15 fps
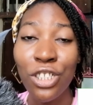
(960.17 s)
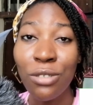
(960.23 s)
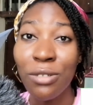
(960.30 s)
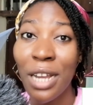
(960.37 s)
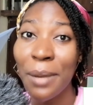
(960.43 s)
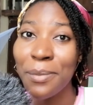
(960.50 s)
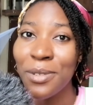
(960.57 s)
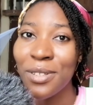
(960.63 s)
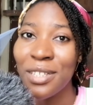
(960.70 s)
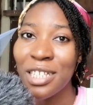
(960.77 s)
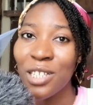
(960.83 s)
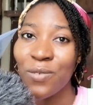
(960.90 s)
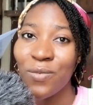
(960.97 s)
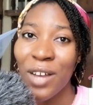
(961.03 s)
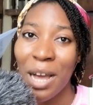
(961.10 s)
subscribe to
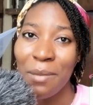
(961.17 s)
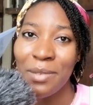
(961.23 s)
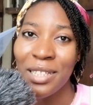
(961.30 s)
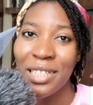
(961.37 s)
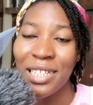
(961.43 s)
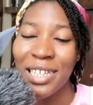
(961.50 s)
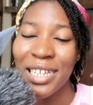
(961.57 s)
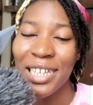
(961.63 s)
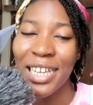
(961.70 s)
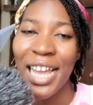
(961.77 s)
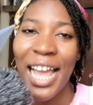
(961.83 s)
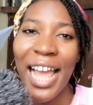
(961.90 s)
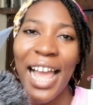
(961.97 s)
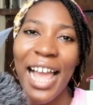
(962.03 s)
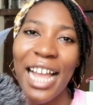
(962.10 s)
this family,
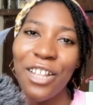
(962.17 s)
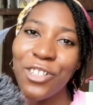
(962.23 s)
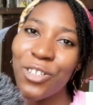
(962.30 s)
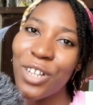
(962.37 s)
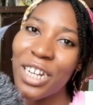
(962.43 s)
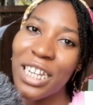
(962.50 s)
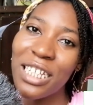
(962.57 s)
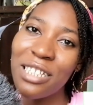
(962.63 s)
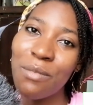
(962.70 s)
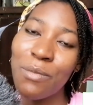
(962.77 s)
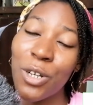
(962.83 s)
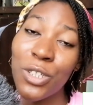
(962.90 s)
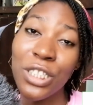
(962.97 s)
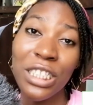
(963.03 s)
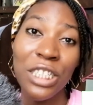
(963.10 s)
and also click the
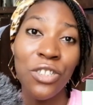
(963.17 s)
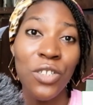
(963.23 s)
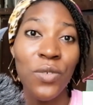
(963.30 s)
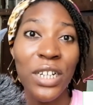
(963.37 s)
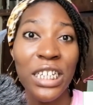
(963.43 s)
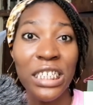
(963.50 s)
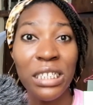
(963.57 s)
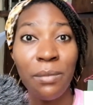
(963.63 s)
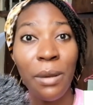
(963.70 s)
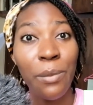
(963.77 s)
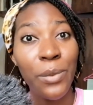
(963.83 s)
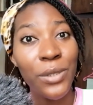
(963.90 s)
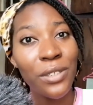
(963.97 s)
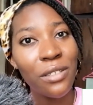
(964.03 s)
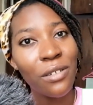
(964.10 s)
bell to get notified each time
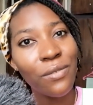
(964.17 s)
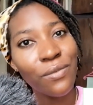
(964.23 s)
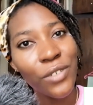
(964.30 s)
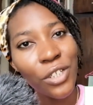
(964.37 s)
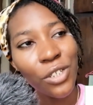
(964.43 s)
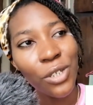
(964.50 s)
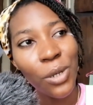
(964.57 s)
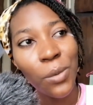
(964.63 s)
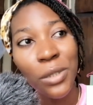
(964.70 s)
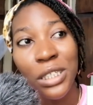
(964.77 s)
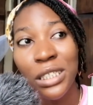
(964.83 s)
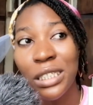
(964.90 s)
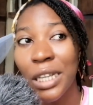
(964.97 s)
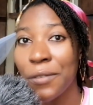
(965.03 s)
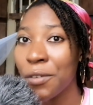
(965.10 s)
I post a video, which
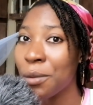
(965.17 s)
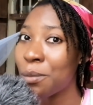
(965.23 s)
is every